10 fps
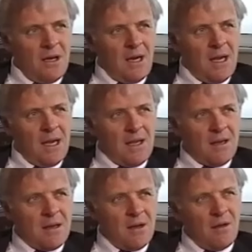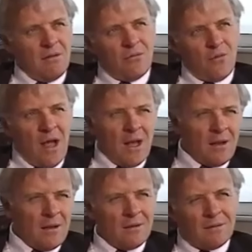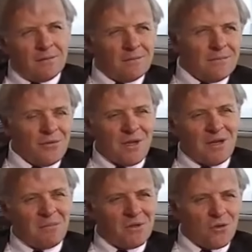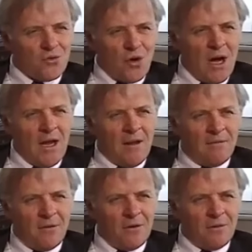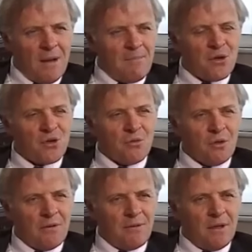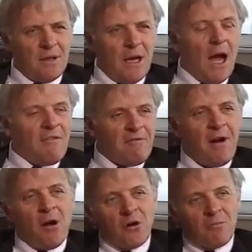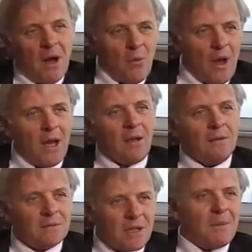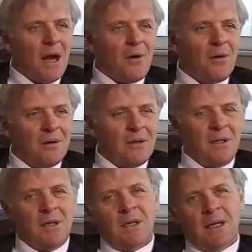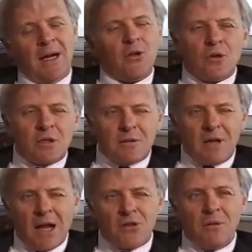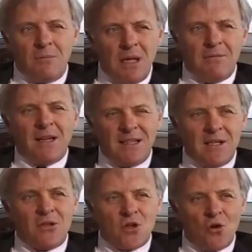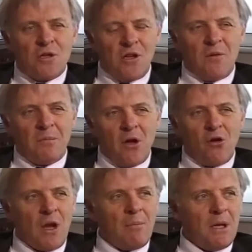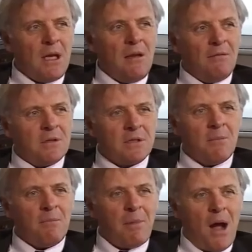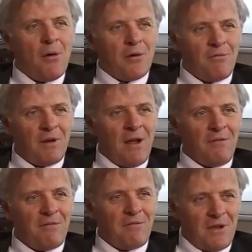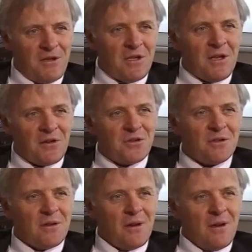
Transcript: I, through anger, resentment, or drive, or ambition, or whatever, I found my way somehow. I don't actually believe I did it totally on my own. I believe in some power of life that is in us.